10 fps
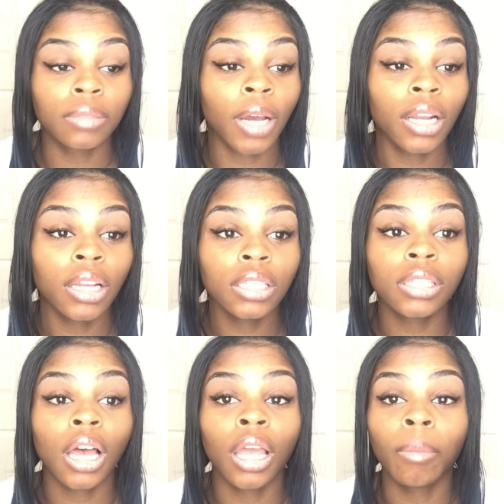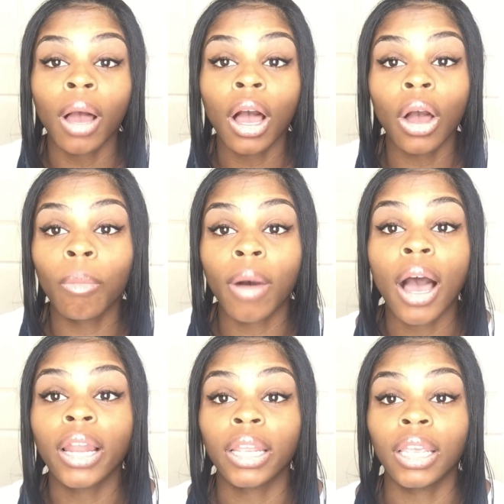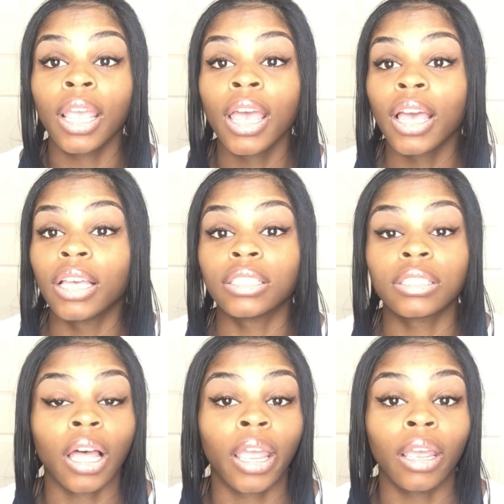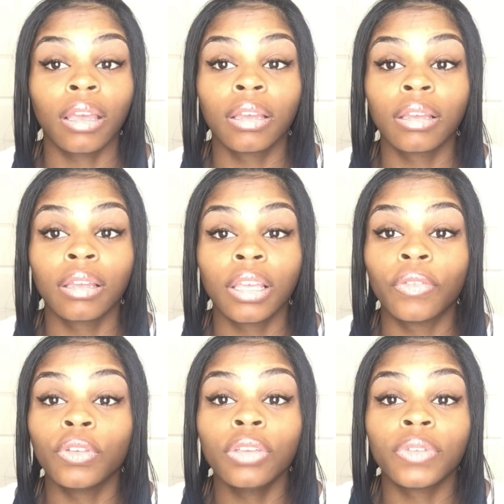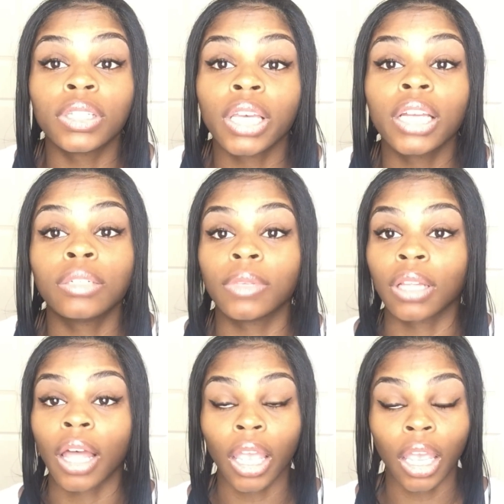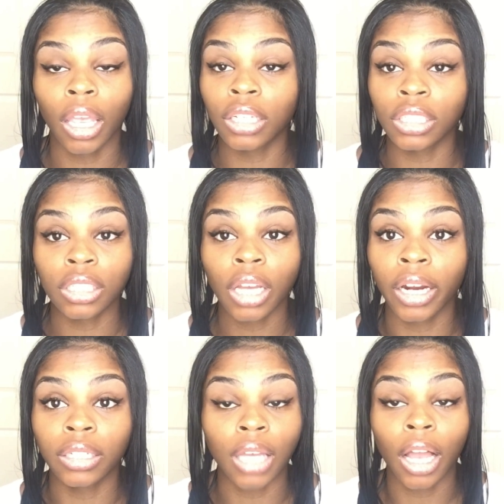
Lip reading: By this time, my whole body is like, if you even touch me, like, it just hurts.